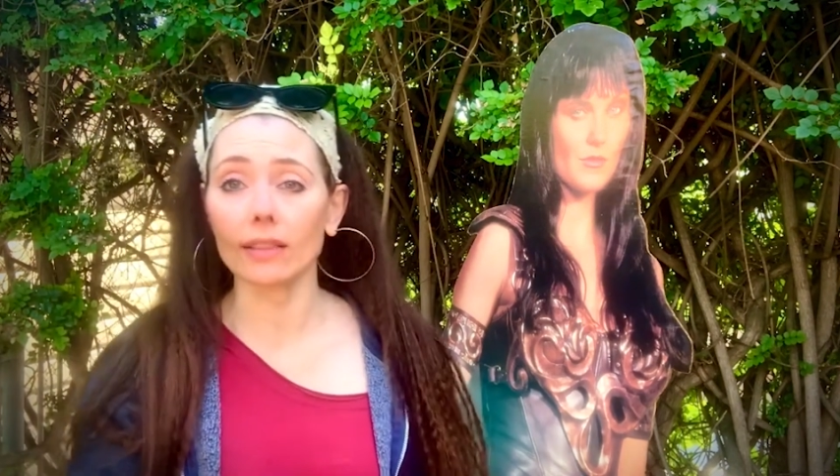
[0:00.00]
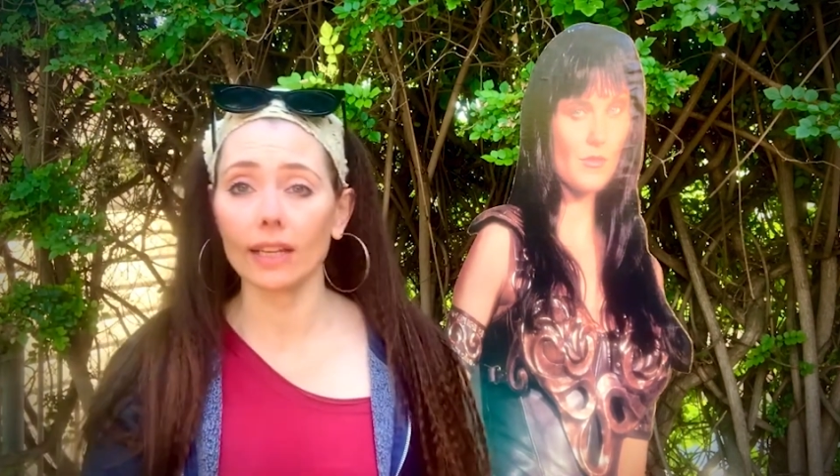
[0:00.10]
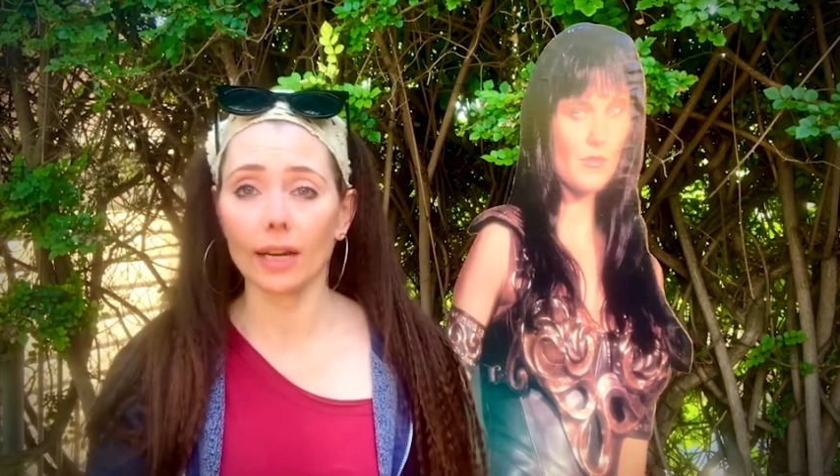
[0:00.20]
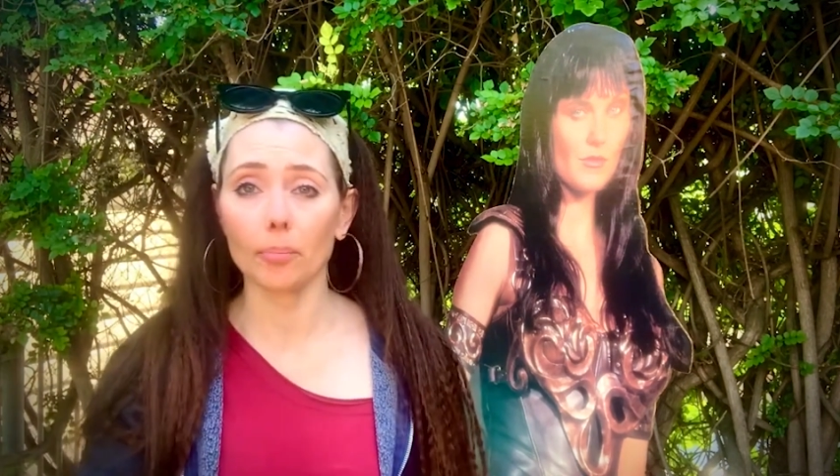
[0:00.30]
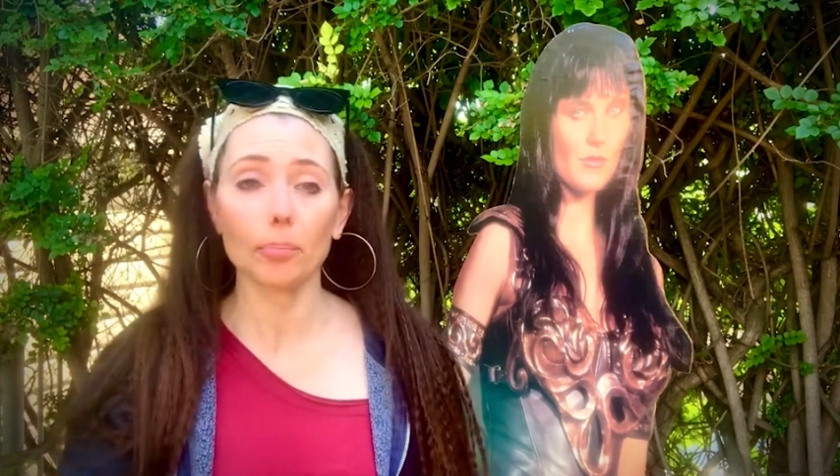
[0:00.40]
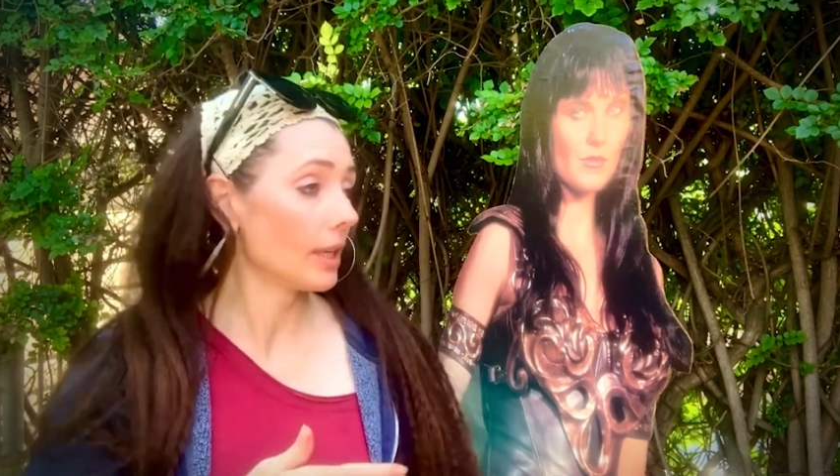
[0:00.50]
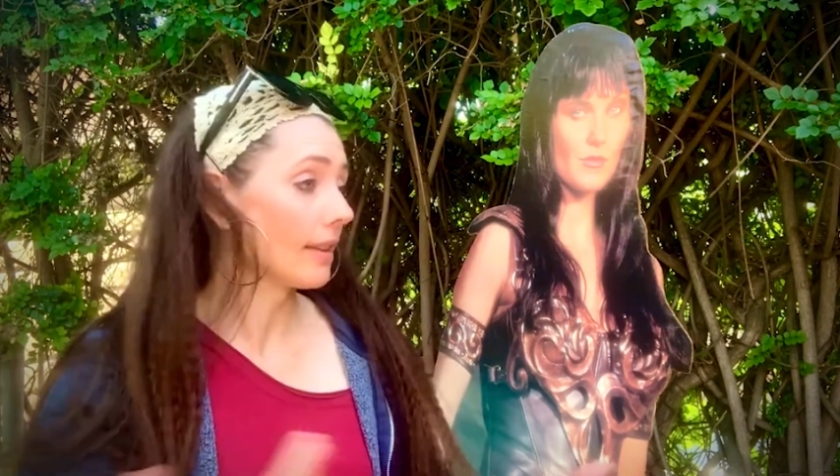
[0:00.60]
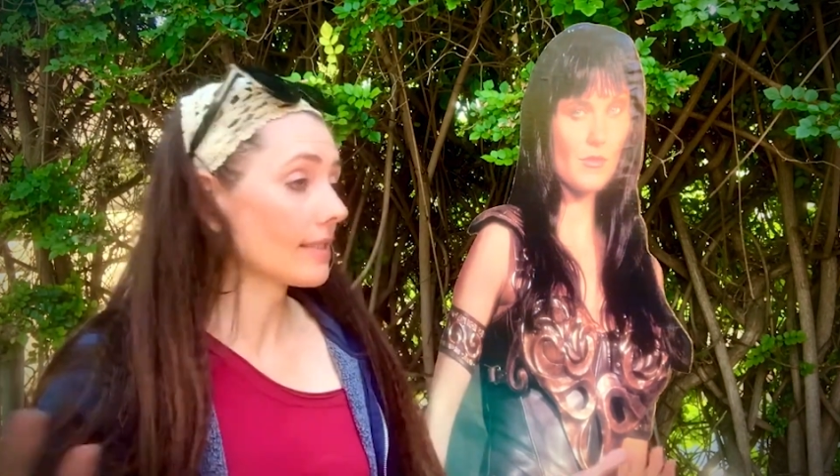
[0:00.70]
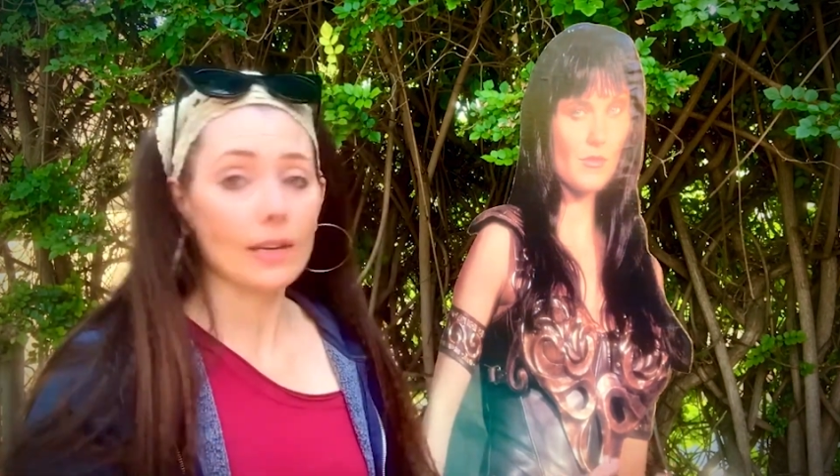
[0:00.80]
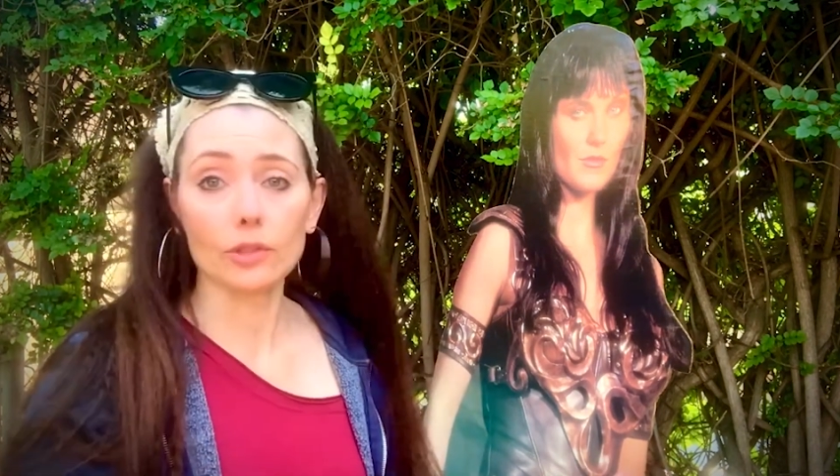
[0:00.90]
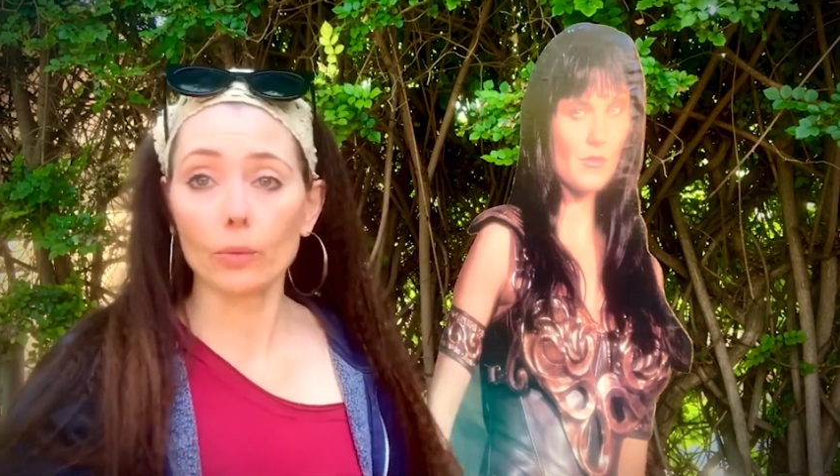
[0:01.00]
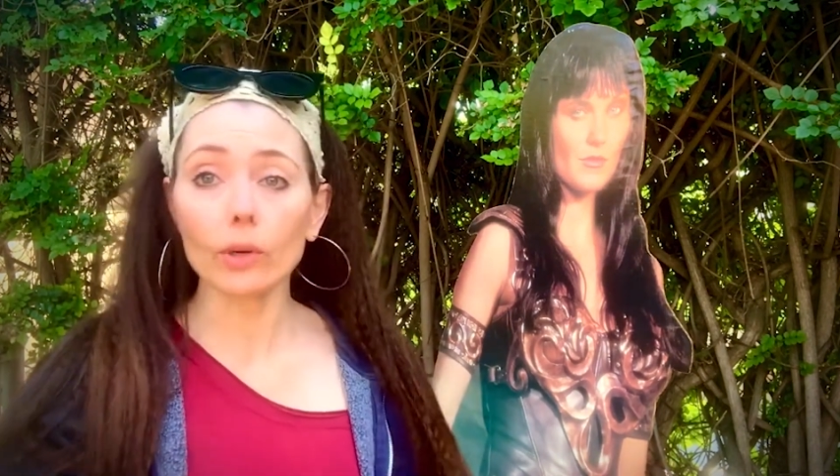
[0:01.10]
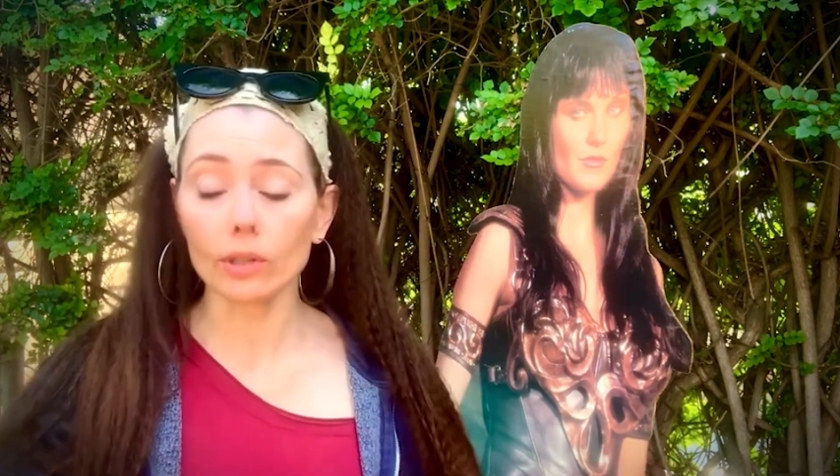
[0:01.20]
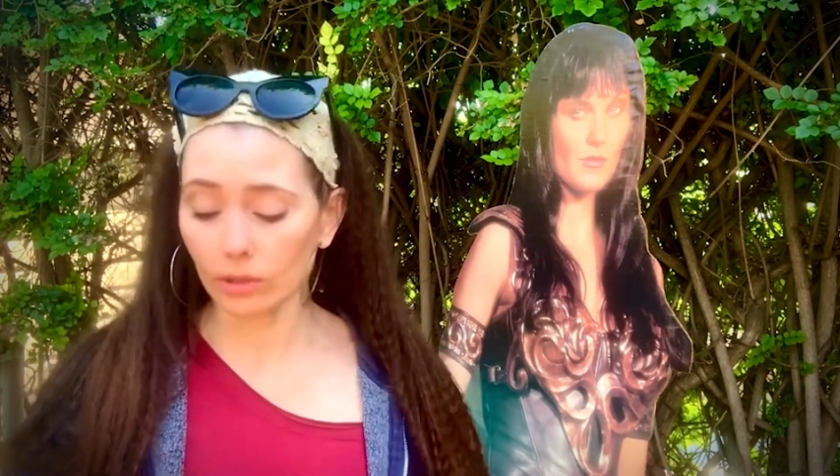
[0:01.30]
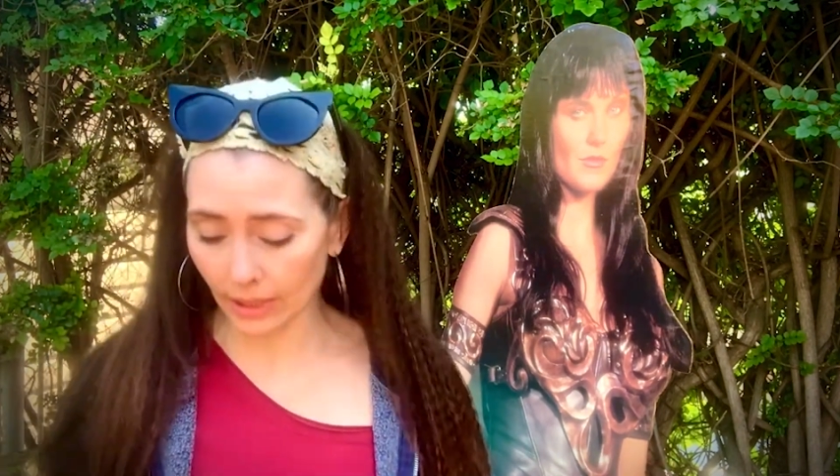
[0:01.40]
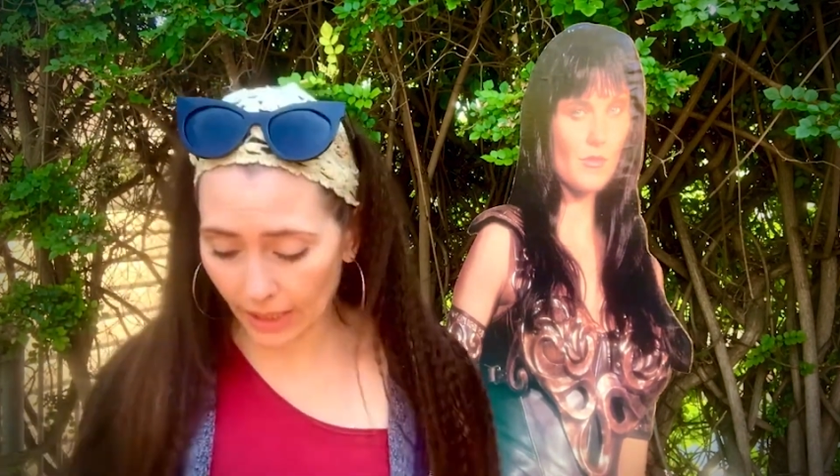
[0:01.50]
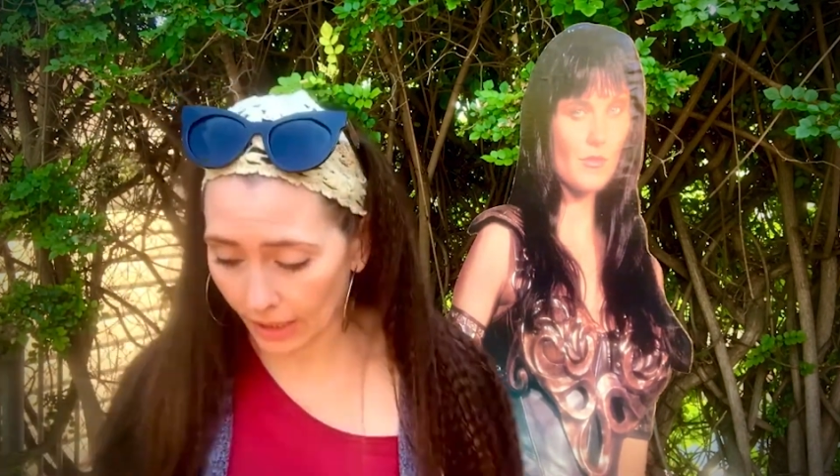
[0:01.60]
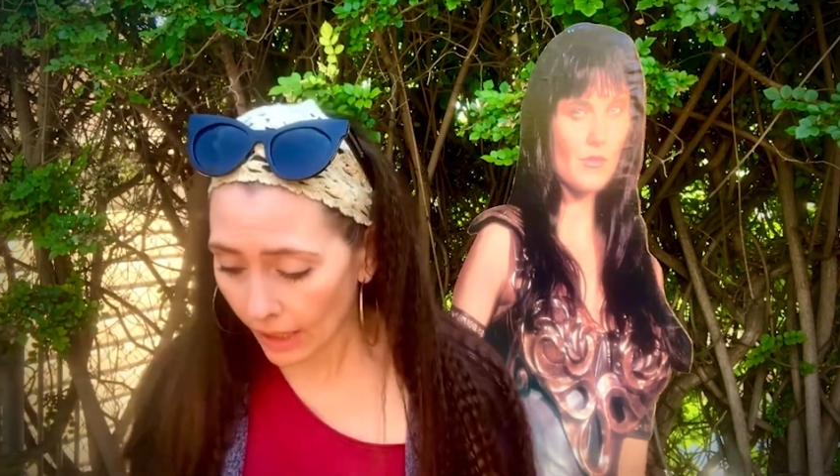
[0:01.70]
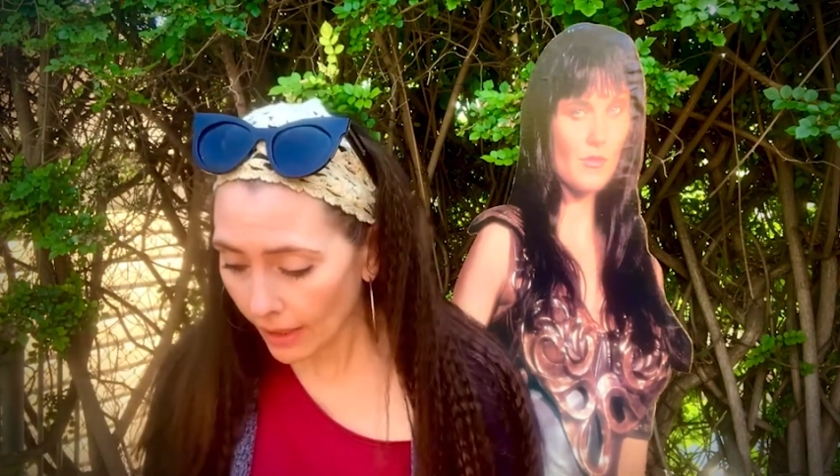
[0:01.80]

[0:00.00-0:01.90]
that I'm putting this out to the world and,